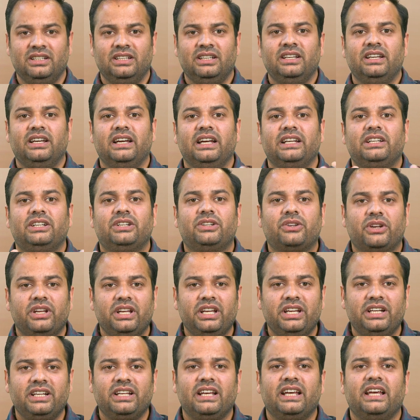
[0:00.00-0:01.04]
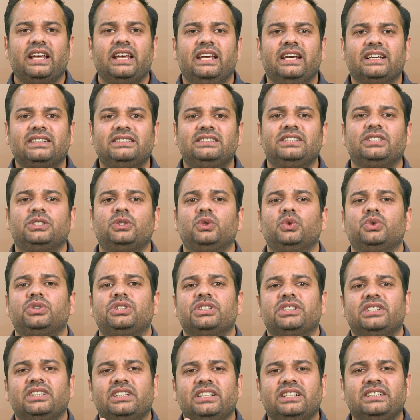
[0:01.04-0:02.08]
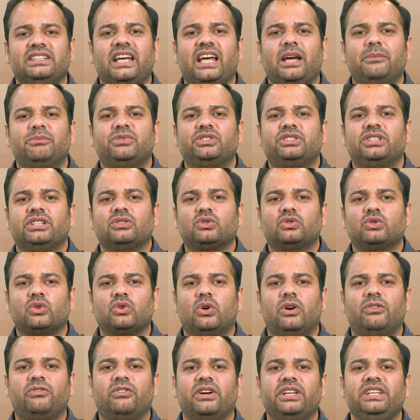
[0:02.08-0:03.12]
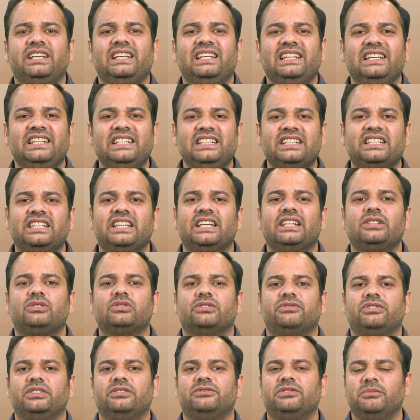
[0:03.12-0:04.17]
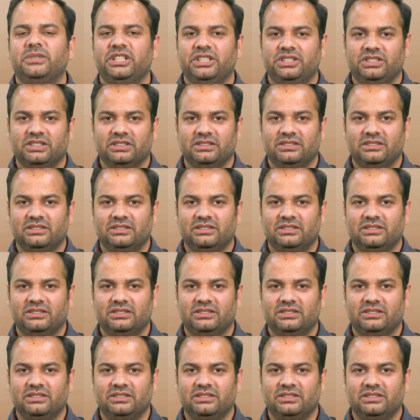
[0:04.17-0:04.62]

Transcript: a trade executed in the absence of any leakage of information,